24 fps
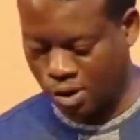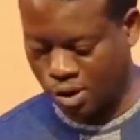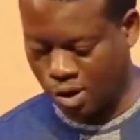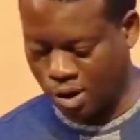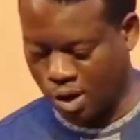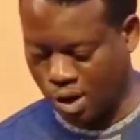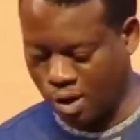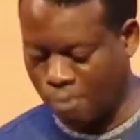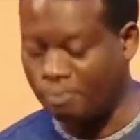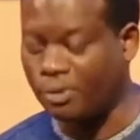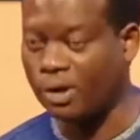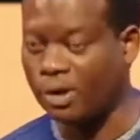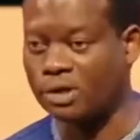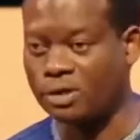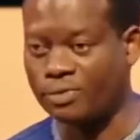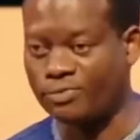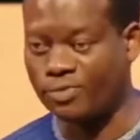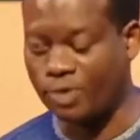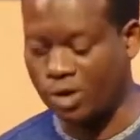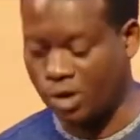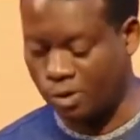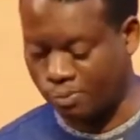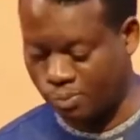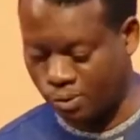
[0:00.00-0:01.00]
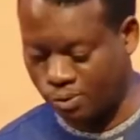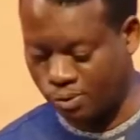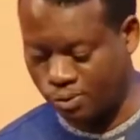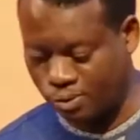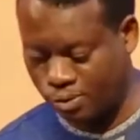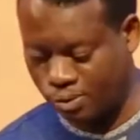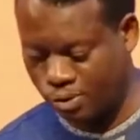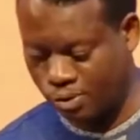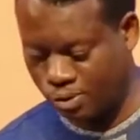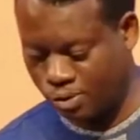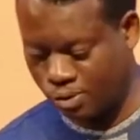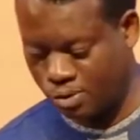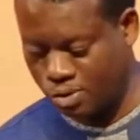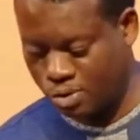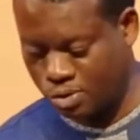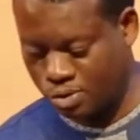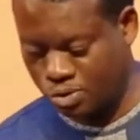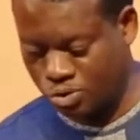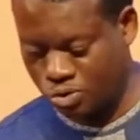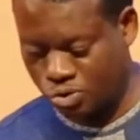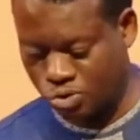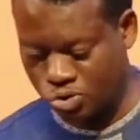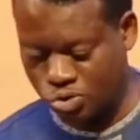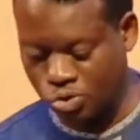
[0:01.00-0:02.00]
uh, made available
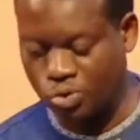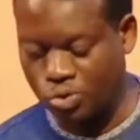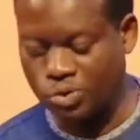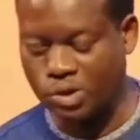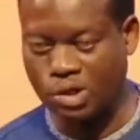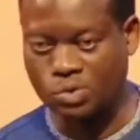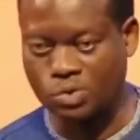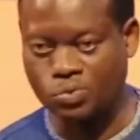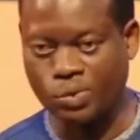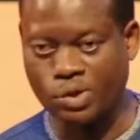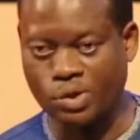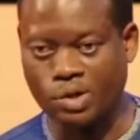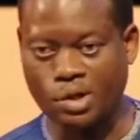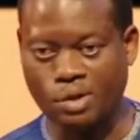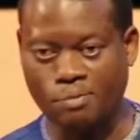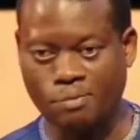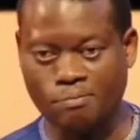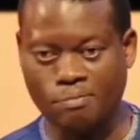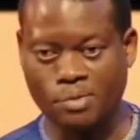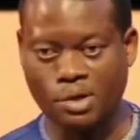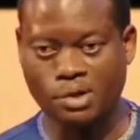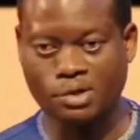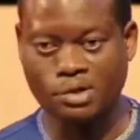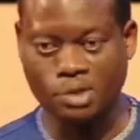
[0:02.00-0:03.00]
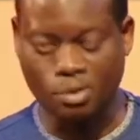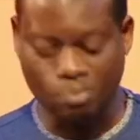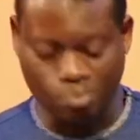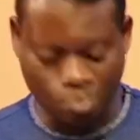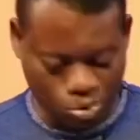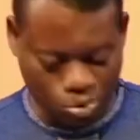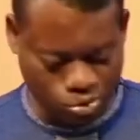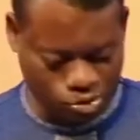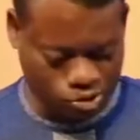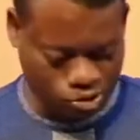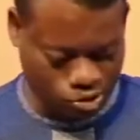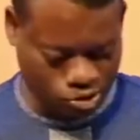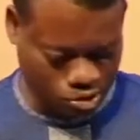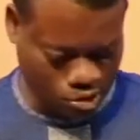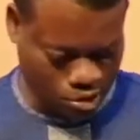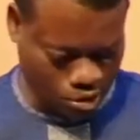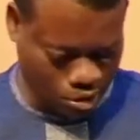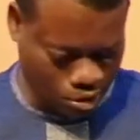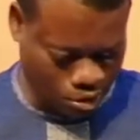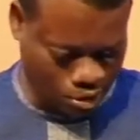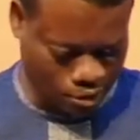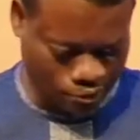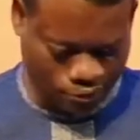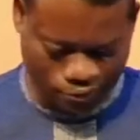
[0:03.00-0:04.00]
so that we can make the most
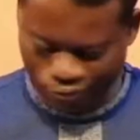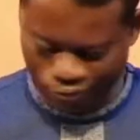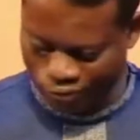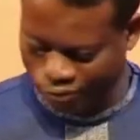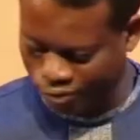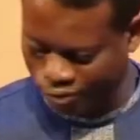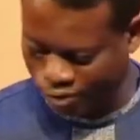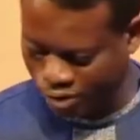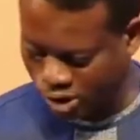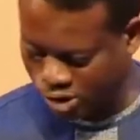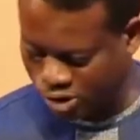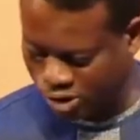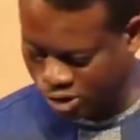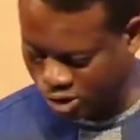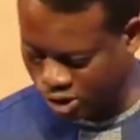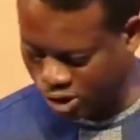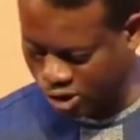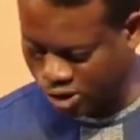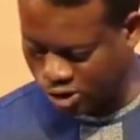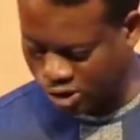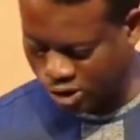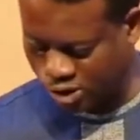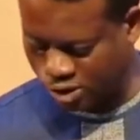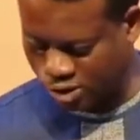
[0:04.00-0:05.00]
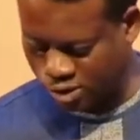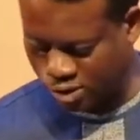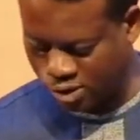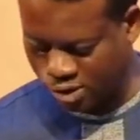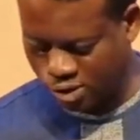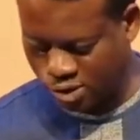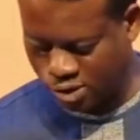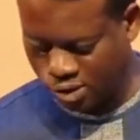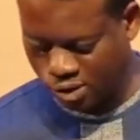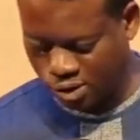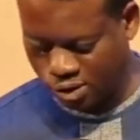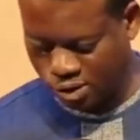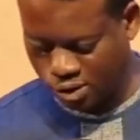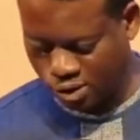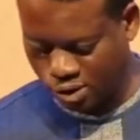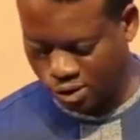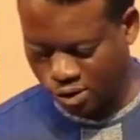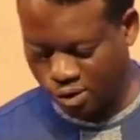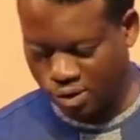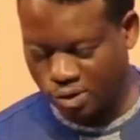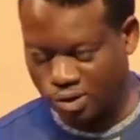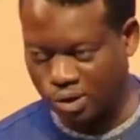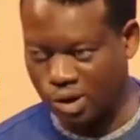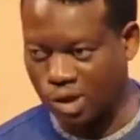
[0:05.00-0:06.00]
of the season
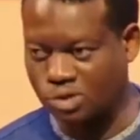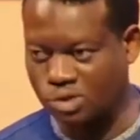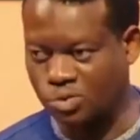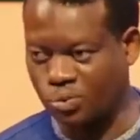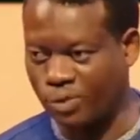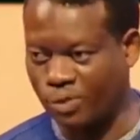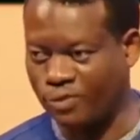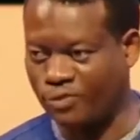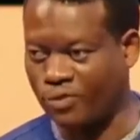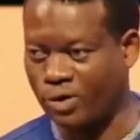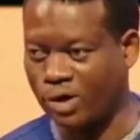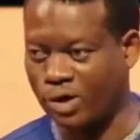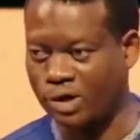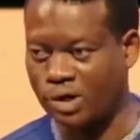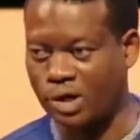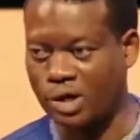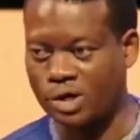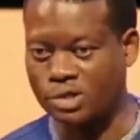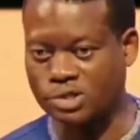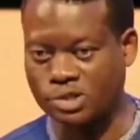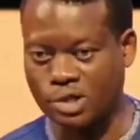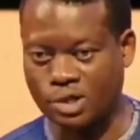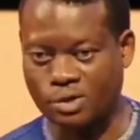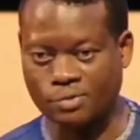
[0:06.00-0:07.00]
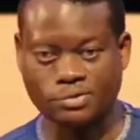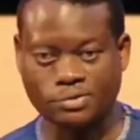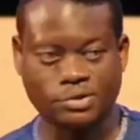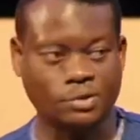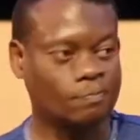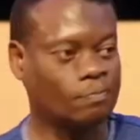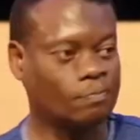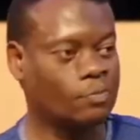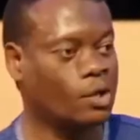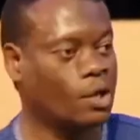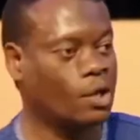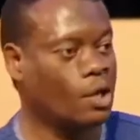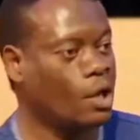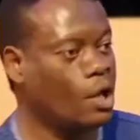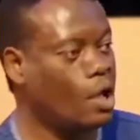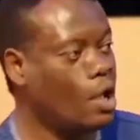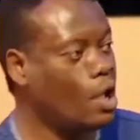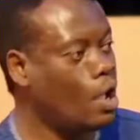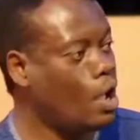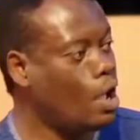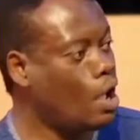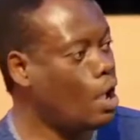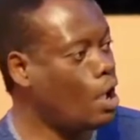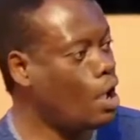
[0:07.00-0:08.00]
that we find ourselves.
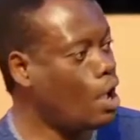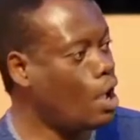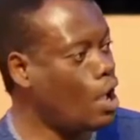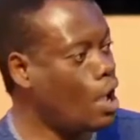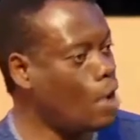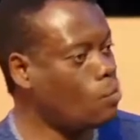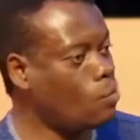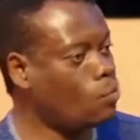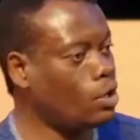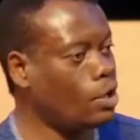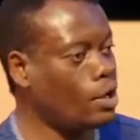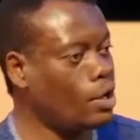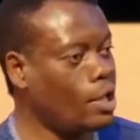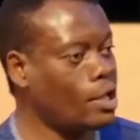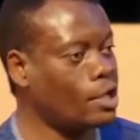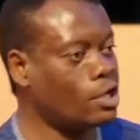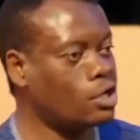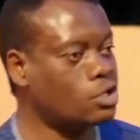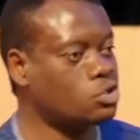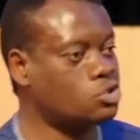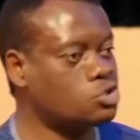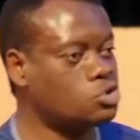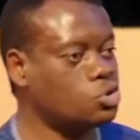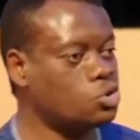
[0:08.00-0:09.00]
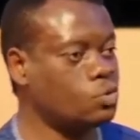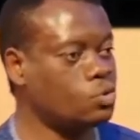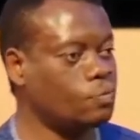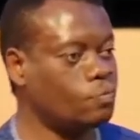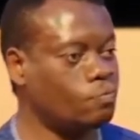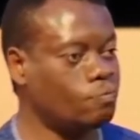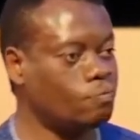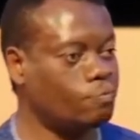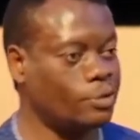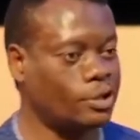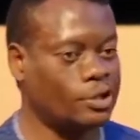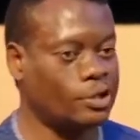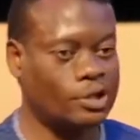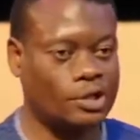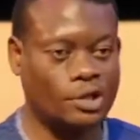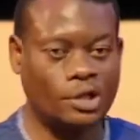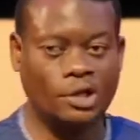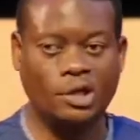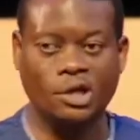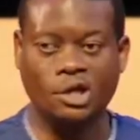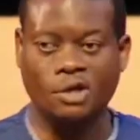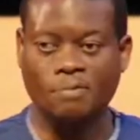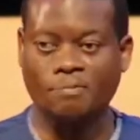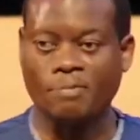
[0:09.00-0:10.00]
I would like to
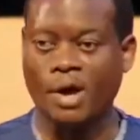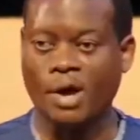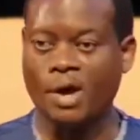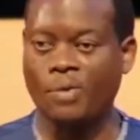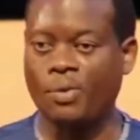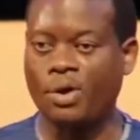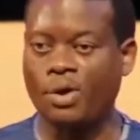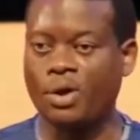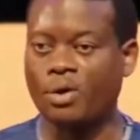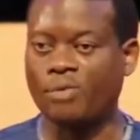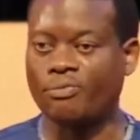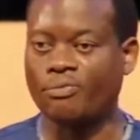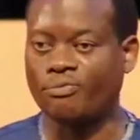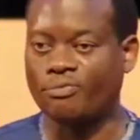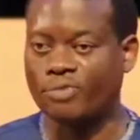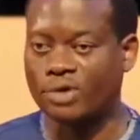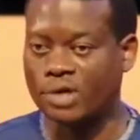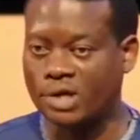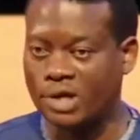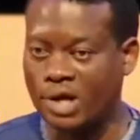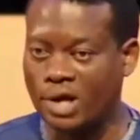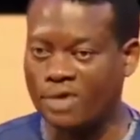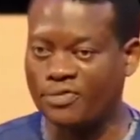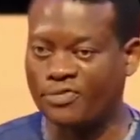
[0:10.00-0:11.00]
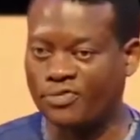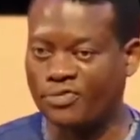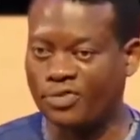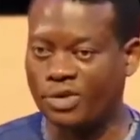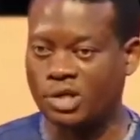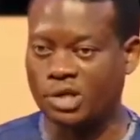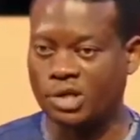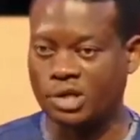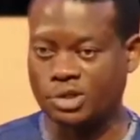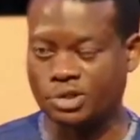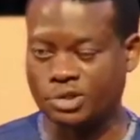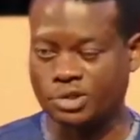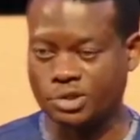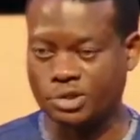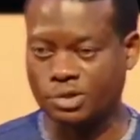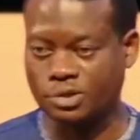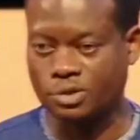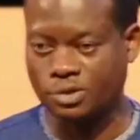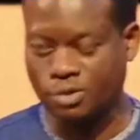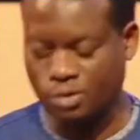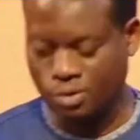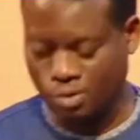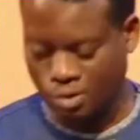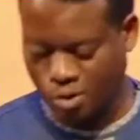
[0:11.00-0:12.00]
begin by way of
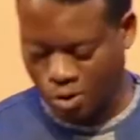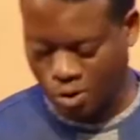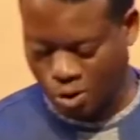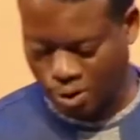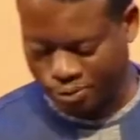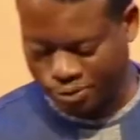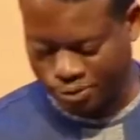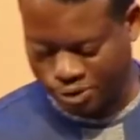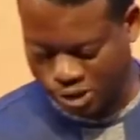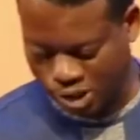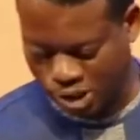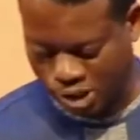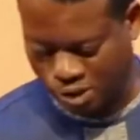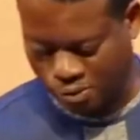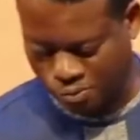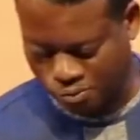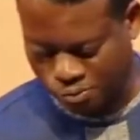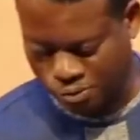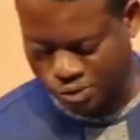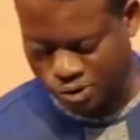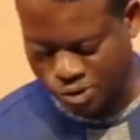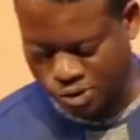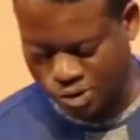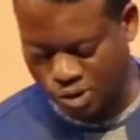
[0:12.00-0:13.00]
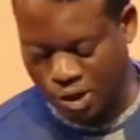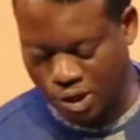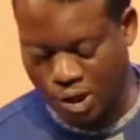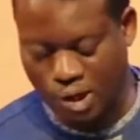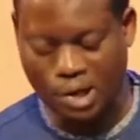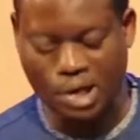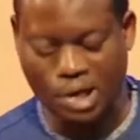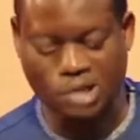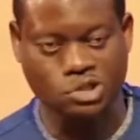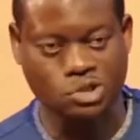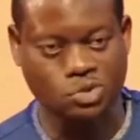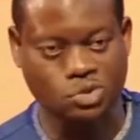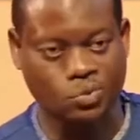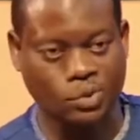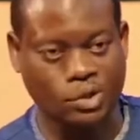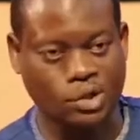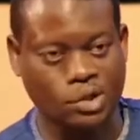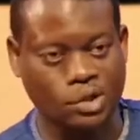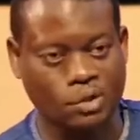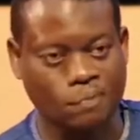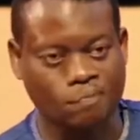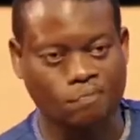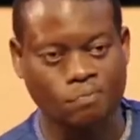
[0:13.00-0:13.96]
definition of terms. And as we